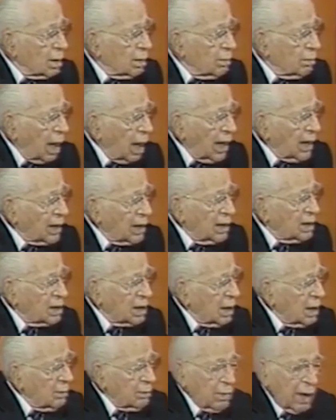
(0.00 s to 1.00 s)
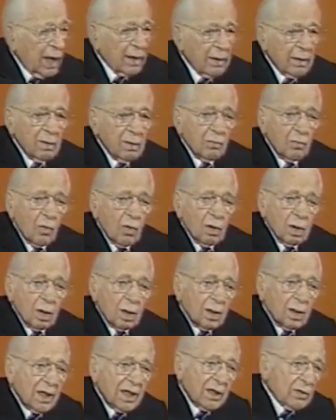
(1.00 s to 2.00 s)
by
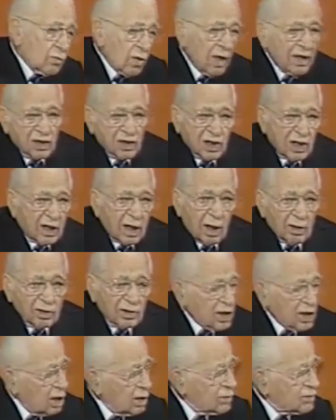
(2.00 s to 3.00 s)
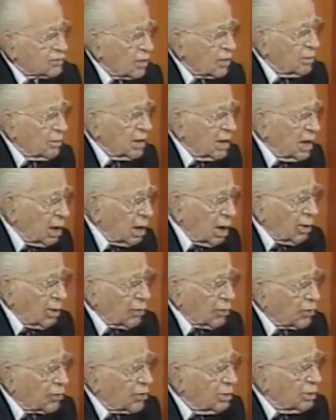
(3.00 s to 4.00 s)
erasing ourselves from the
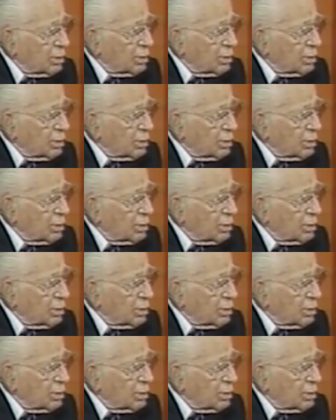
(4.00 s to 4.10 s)
earth.